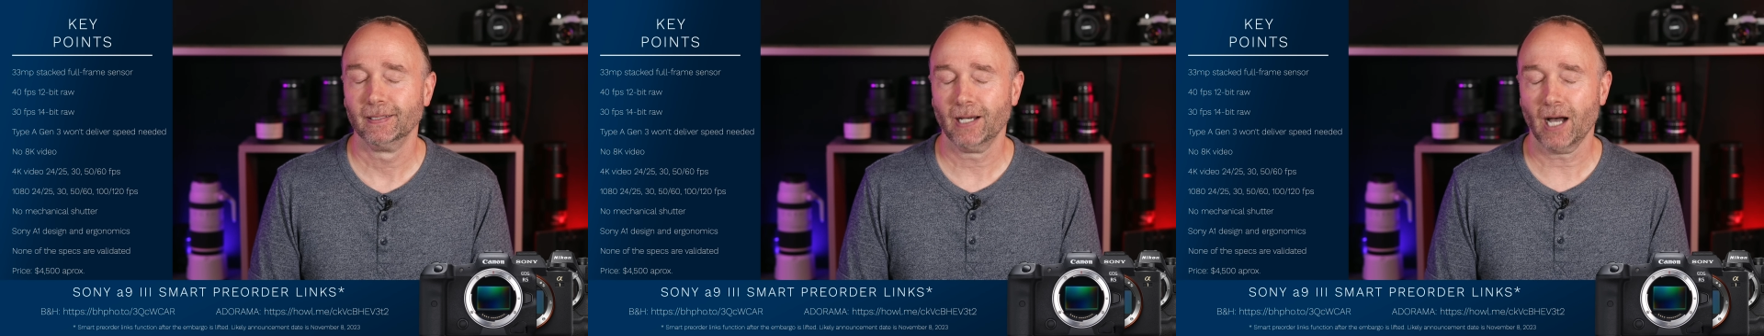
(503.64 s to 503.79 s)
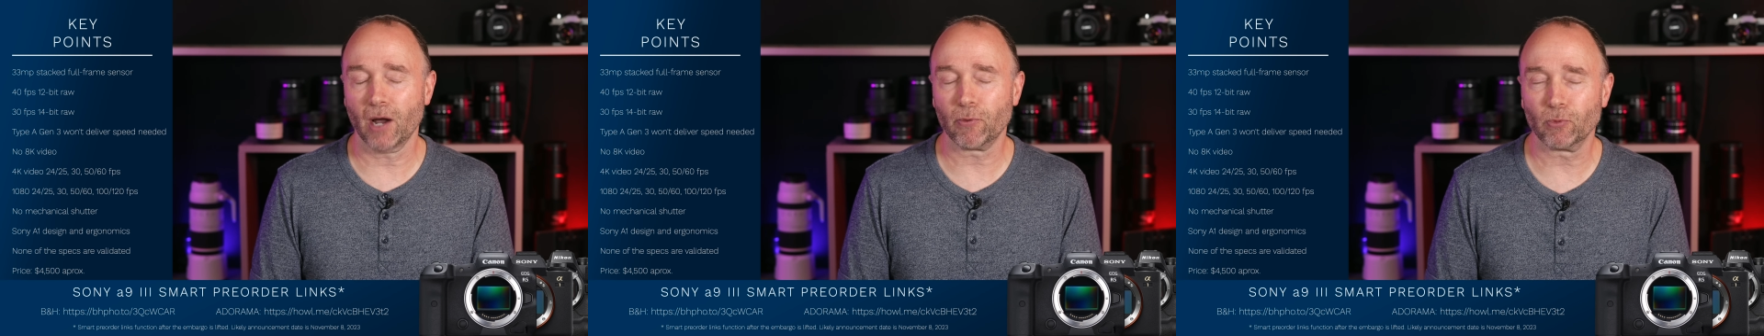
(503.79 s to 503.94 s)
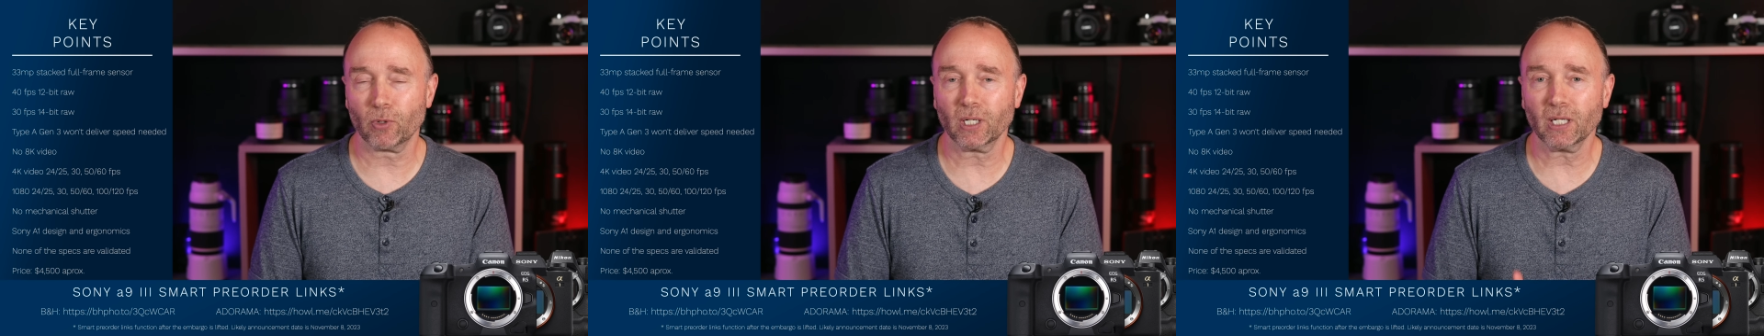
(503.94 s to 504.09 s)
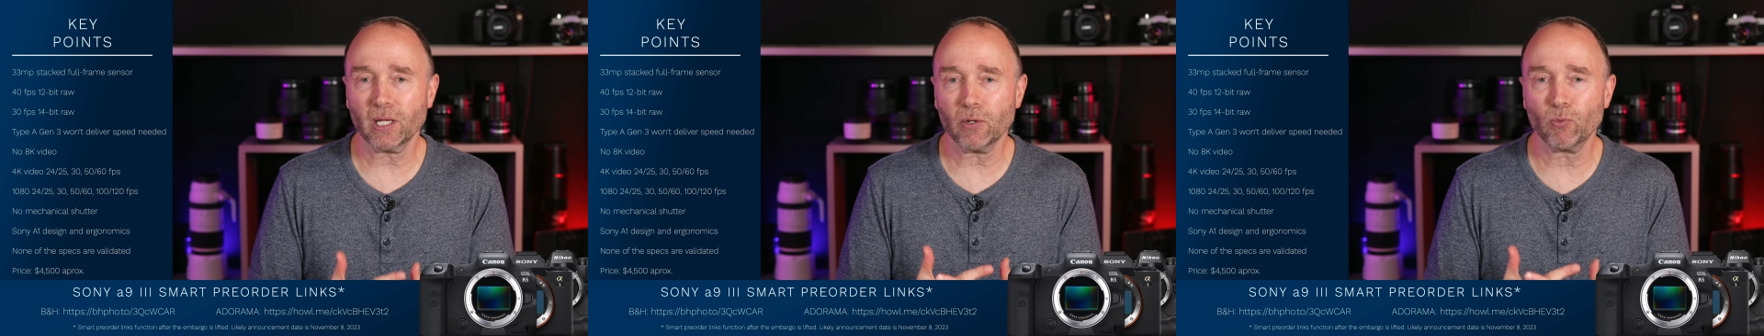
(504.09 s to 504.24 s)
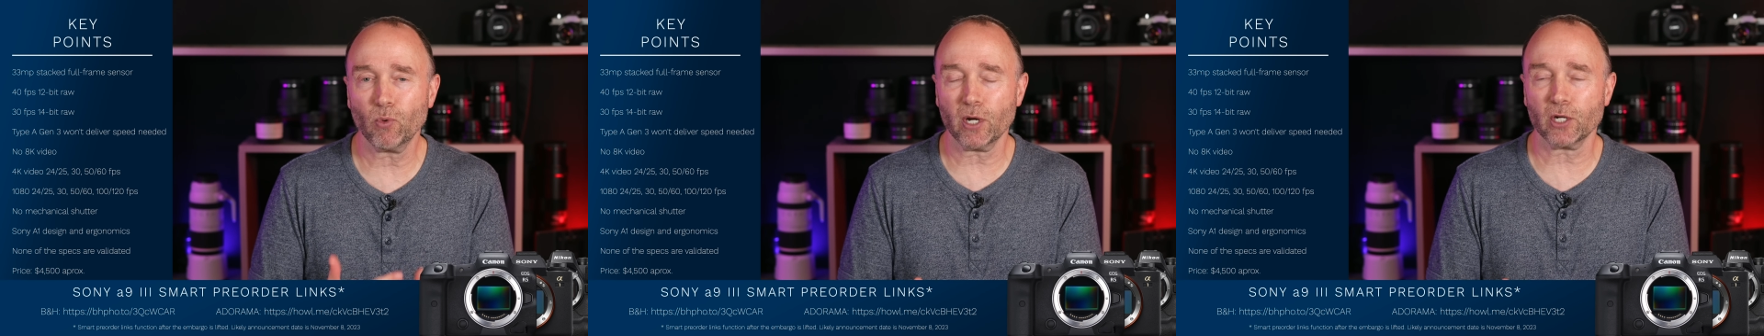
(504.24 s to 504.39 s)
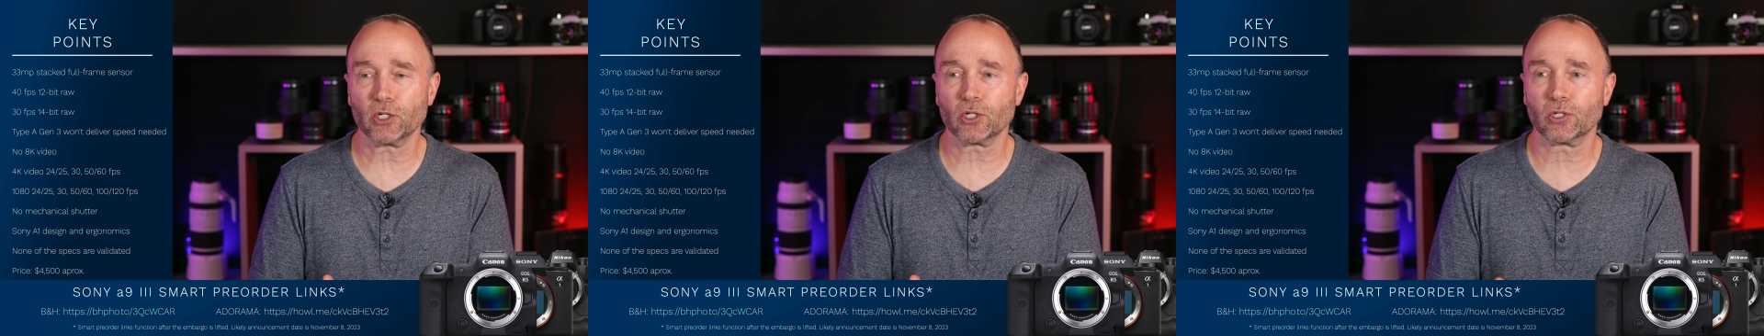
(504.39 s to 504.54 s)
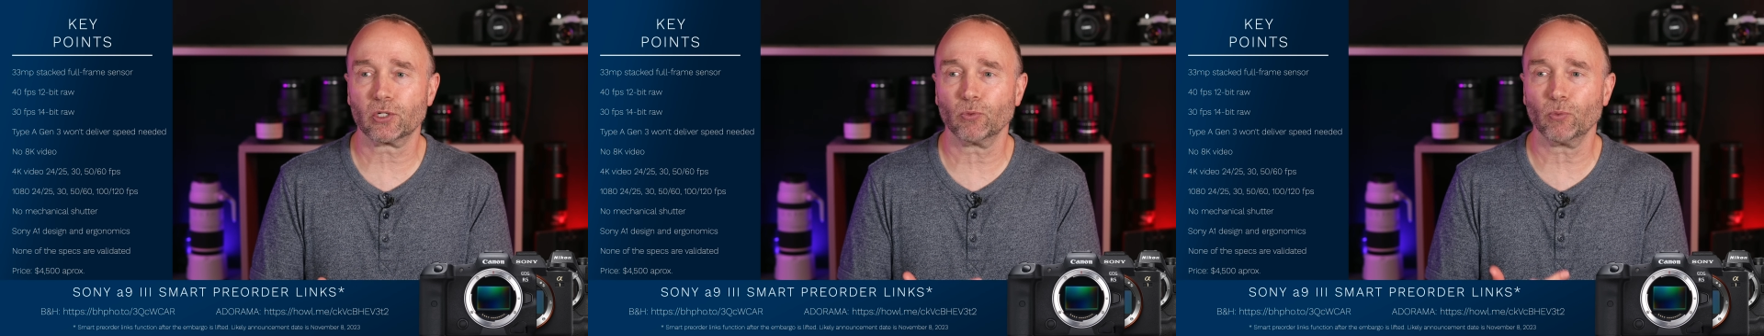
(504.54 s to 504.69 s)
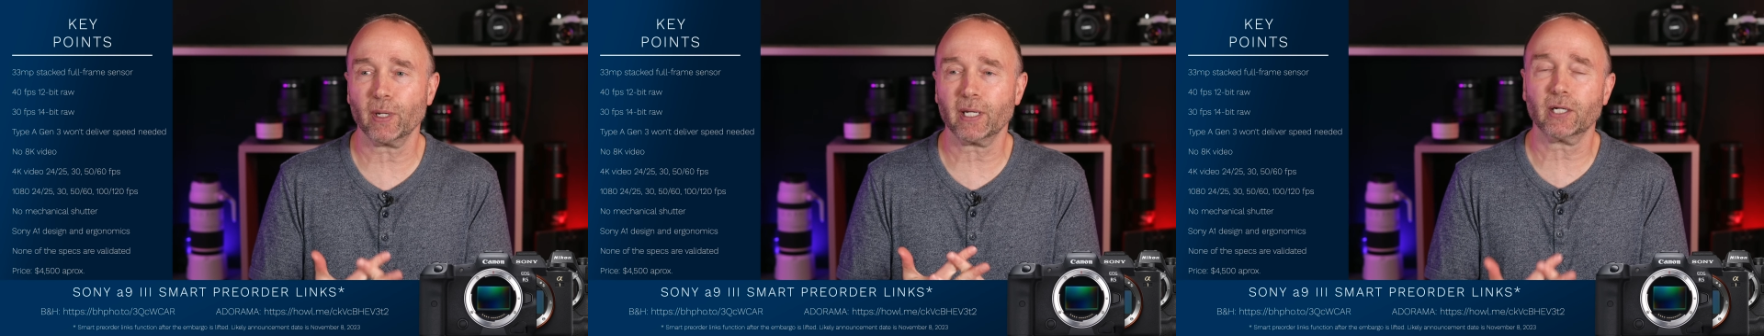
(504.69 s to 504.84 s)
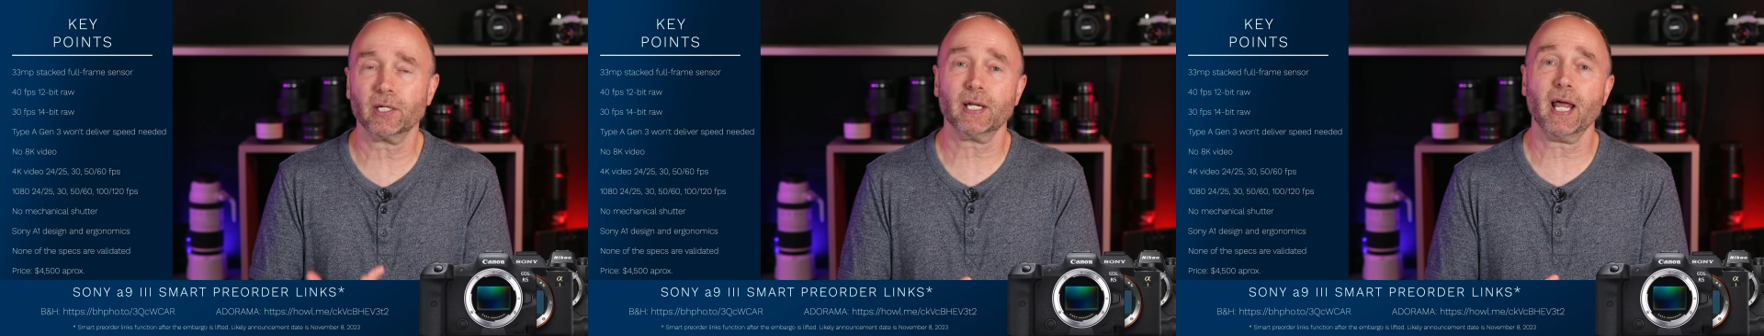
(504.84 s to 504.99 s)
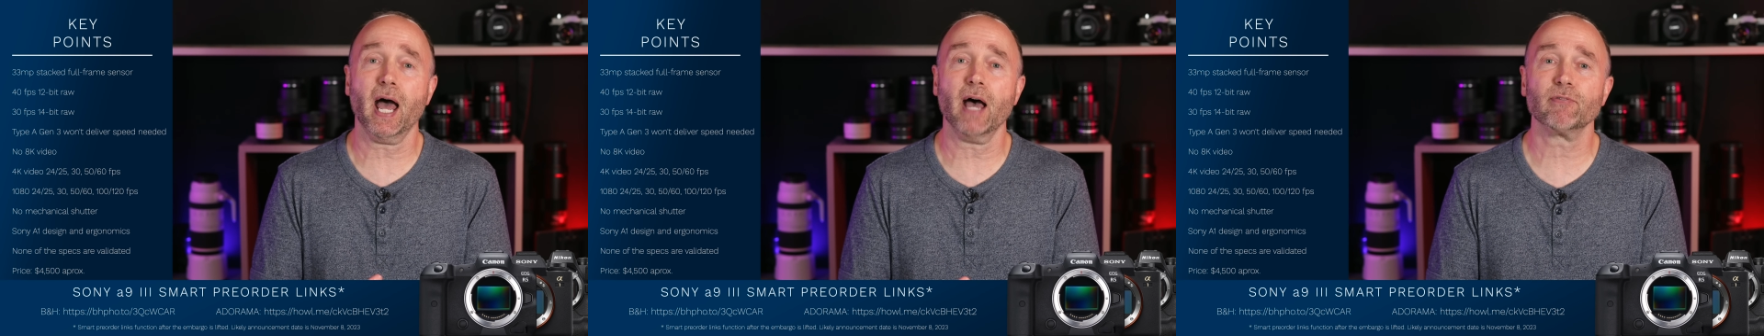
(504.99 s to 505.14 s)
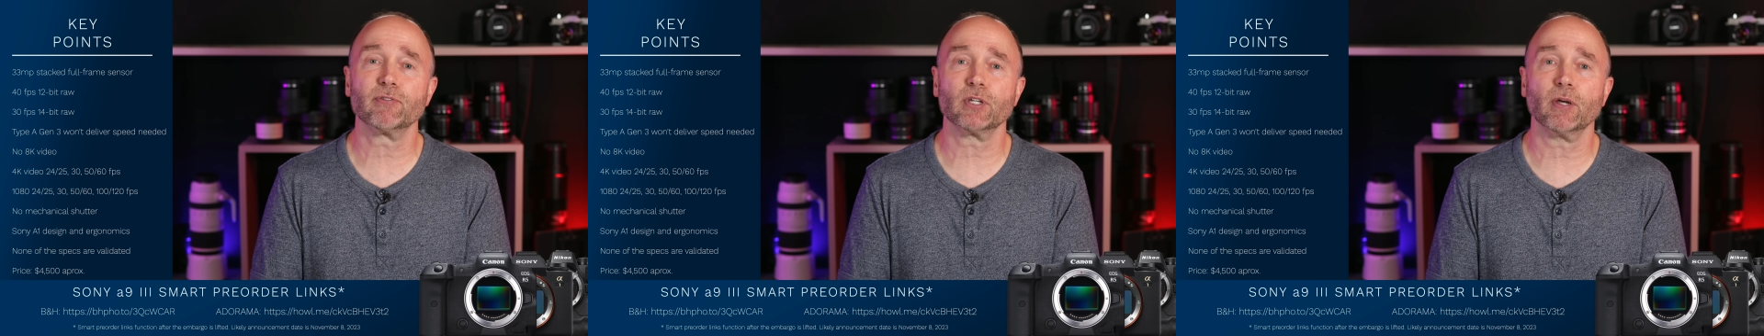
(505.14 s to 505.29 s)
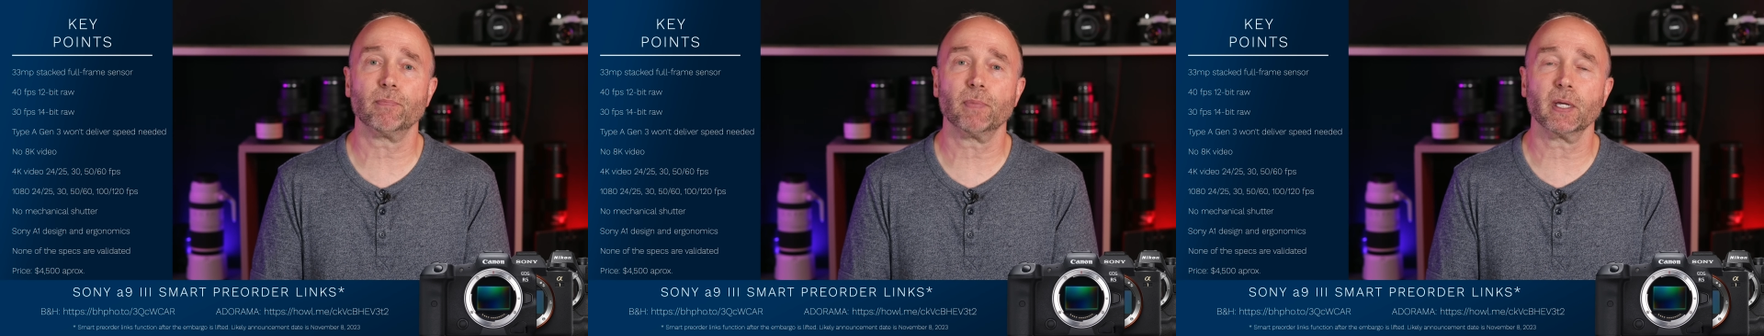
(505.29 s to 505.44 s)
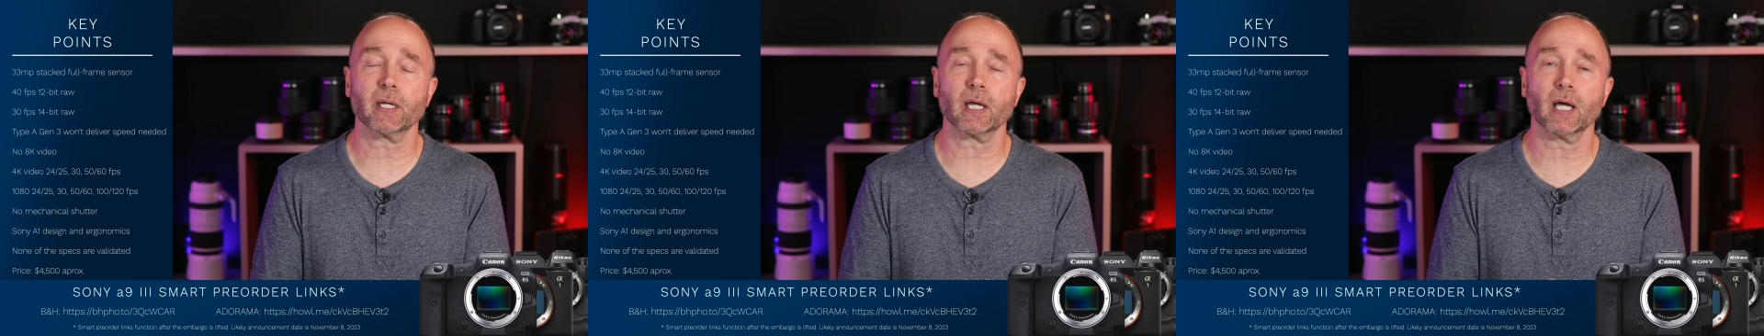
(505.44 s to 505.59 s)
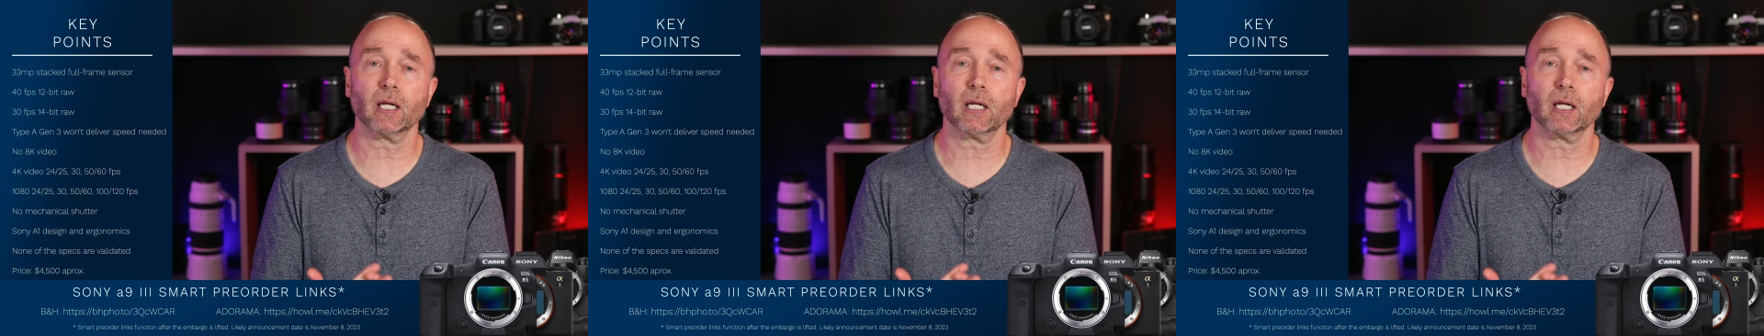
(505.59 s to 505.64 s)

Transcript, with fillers: I really wished we could have something